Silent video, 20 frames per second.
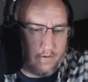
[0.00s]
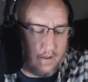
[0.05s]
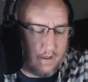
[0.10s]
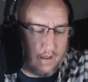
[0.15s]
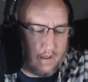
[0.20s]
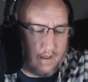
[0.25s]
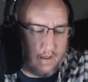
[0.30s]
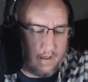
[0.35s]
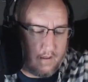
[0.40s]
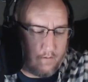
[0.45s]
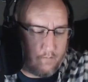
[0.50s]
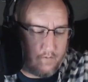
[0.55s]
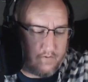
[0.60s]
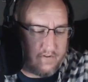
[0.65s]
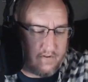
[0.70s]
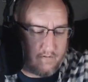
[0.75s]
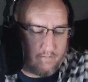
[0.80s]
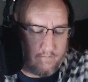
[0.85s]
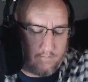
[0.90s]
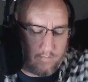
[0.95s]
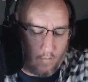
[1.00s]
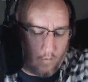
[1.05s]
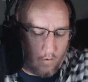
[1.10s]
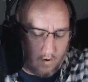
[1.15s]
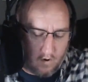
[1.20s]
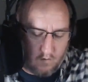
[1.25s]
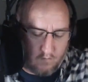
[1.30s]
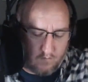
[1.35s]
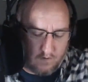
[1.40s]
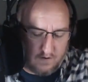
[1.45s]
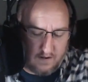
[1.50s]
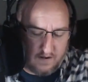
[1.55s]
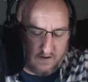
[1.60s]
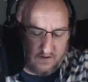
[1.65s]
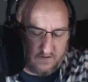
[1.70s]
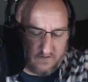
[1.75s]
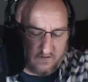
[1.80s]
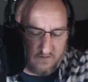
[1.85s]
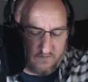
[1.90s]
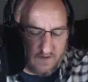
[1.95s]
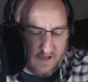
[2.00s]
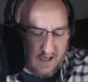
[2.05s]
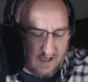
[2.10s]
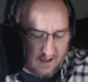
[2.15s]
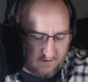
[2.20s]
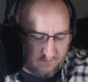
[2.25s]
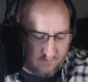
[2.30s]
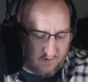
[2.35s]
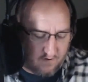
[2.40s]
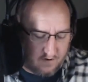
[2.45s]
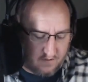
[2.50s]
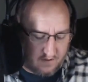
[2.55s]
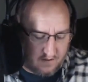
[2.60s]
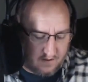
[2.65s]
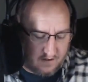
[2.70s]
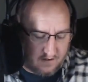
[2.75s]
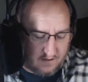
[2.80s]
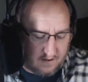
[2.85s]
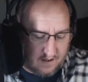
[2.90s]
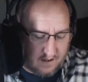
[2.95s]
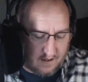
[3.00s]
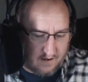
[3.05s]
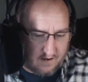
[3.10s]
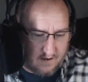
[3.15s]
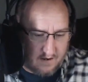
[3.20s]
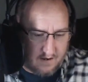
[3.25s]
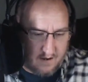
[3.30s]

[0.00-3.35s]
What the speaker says: It wasn't a 4 release to 5 or anything like that.